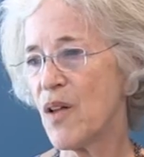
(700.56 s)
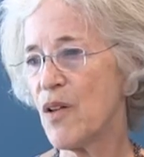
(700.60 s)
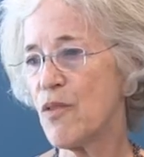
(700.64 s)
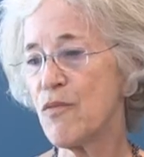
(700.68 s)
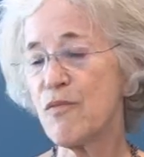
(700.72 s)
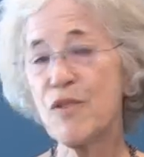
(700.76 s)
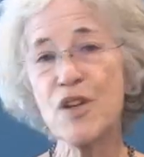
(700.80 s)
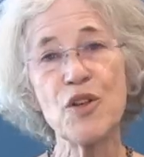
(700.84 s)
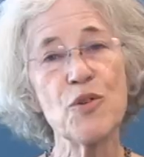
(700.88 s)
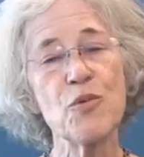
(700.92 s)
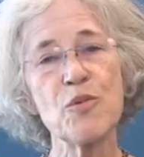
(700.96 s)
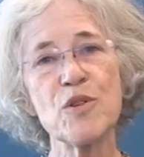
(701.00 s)

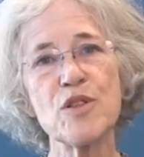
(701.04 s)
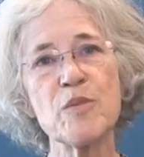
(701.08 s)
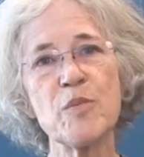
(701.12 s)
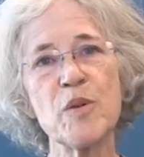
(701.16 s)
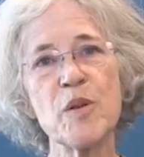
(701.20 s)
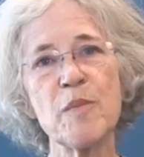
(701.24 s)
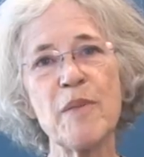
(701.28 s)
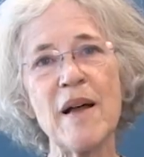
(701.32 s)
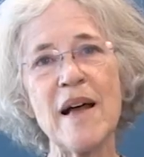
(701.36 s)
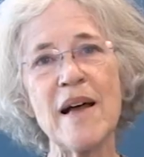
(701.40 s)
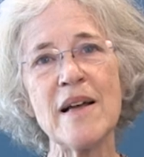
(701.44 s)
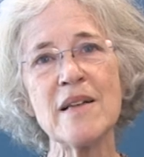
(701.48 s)

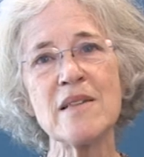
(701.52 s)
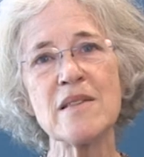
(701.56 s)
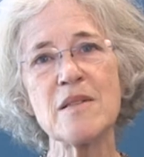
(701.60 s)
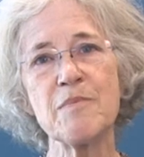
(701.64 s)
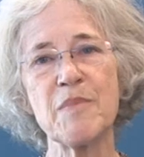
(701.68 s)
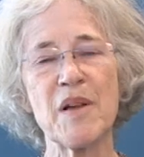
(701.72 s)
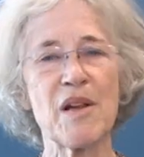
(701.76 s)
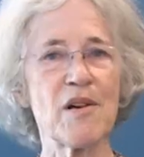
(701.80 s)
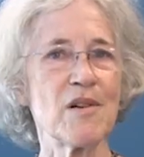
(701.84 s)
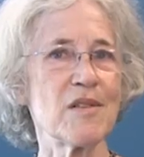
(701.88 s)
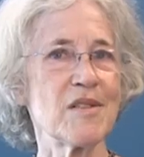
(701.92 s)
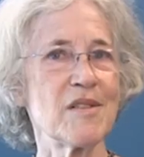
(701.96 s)
reusable pads
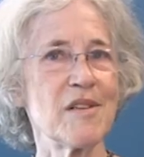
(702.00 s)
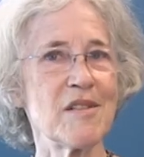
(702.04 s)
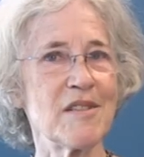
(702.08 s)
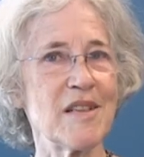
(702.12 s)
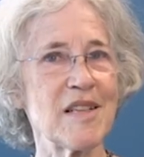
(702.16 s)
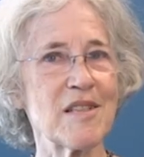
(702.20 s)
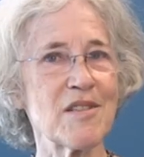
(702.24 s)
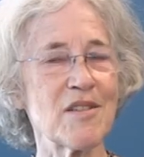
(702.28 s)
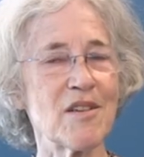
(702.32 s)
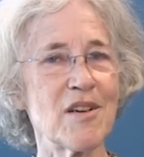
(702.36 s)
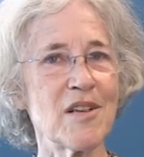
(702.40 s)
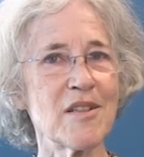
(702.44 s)
because they're
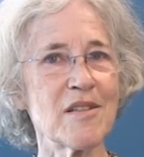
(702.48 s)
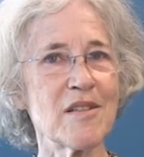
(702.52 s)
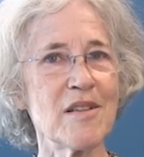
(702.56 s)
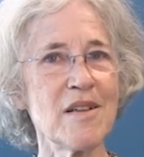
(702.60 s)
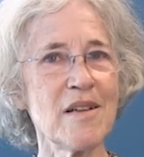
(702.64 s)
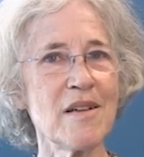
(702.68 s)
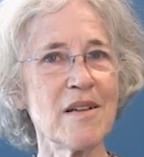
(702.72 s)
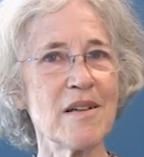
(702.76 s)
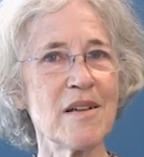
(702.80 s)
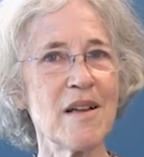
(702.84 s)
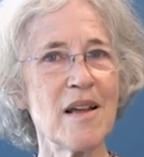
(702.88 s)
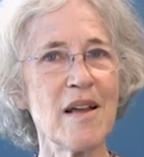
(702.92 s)
less
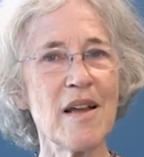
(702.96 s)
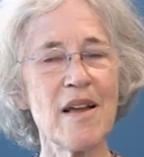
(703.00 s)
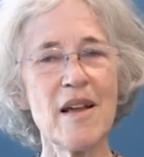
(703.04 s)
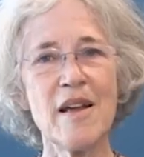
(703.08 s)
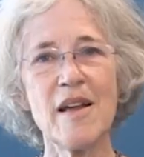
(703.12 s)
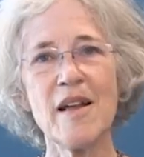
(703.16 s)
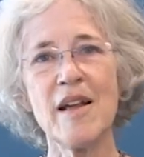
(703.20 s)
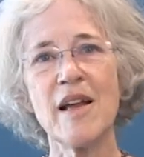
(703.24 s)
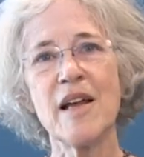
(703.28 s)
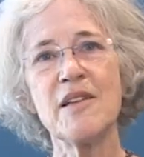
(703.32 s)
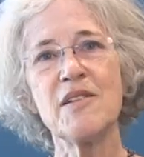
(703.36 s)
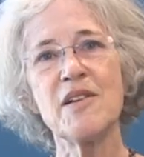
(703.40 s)
costly.
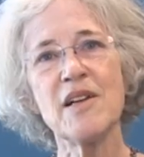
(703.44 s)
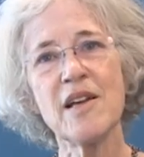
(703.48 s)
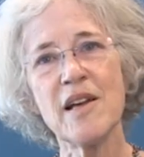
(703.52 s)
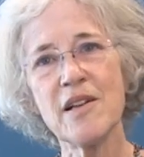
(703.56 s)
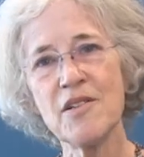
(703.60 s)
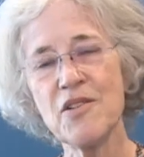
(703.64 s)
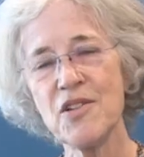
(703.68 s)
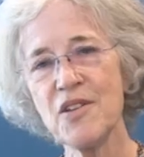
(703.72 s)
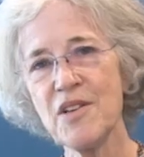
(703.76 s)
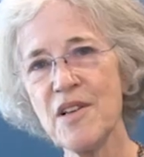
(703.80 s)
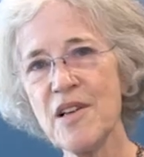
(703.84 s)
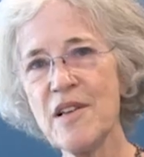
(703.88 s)
And the
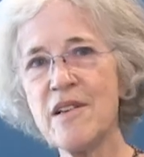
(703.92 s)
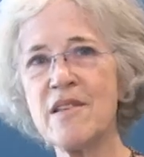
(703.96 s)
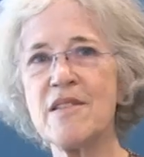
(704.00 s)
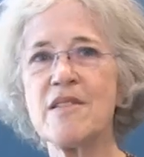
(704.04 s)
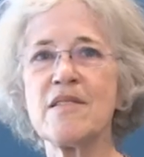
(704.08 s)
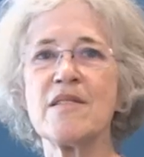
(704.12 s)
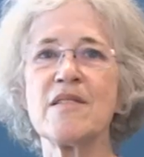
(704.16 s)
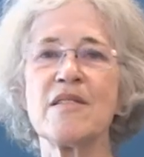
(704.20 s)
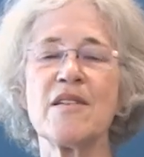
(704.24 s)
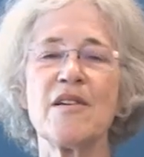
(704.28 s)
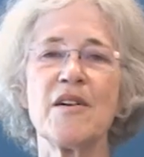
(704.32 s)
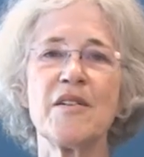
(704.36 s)

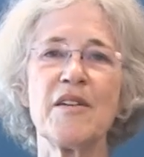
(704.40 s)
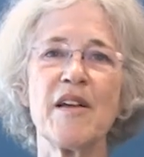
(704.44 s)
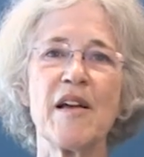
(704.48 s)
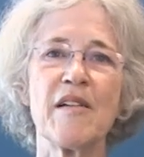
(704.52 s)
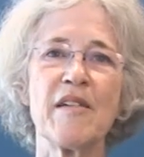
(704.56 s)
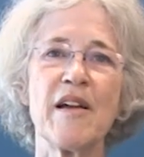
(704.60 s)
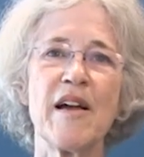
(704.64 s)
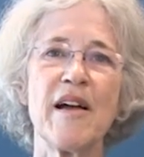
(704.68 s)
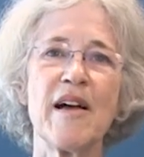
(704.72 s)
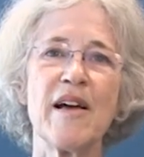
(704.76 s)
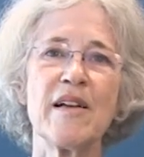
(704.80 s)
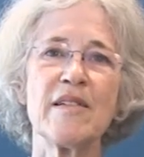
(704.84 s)
engineers, on the
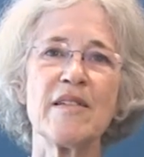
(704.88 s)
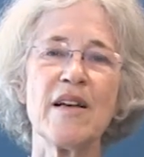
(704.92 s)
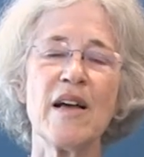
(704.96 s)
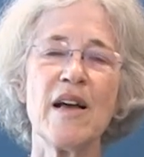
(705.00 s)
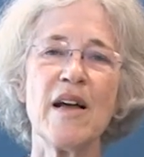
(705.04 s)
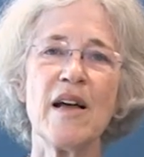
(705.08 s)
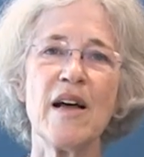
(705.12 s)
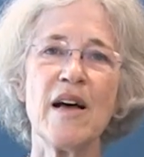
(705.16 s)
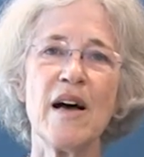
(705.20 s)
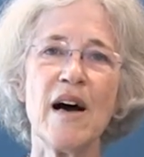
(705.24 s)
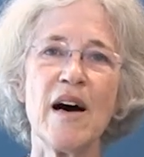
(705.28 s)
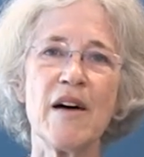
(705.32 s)
other hand,
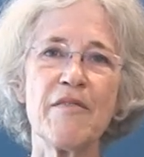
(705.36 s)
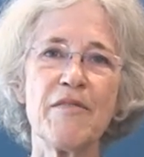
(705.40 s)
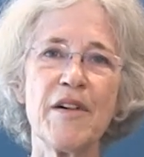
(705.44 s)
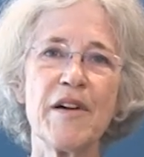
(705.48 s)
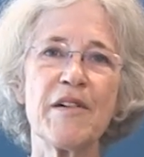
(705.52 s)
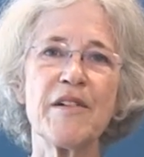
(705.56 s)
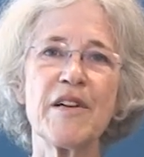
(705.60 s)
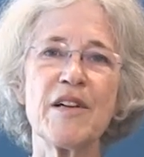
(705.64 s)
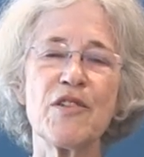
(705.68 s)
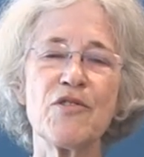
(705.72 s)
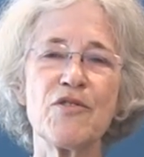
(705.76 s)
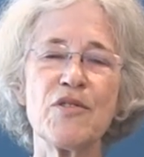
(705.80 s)
are
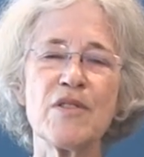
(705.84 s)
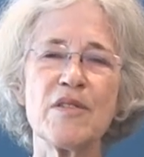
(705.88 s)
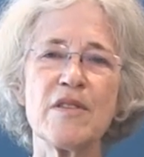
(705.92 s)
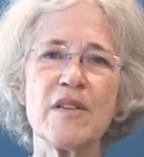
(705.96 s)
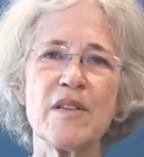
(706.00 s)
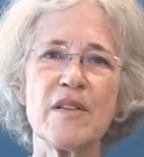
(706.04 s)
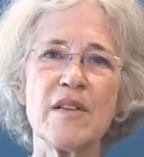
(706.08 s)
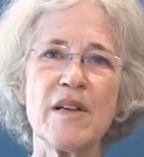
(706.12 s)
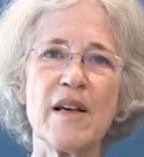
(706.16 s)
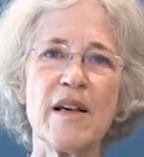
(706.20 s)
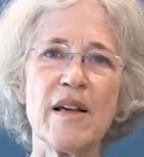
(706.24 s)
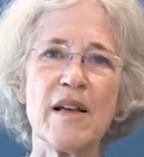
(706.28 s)
very
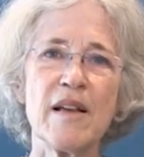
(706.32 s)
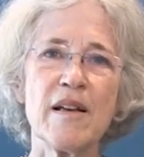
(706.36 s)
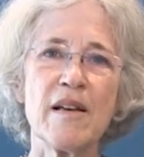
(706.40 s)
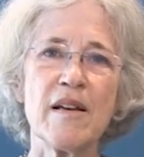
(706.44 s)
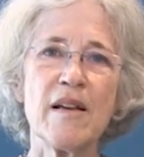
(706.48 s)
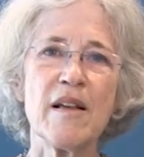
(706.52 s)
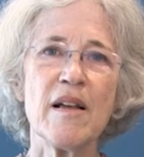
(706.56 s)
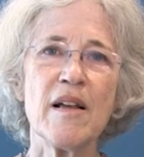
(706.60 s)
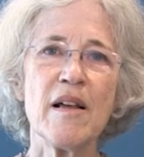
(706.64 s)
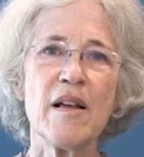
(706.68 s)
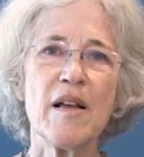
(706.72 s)
interested in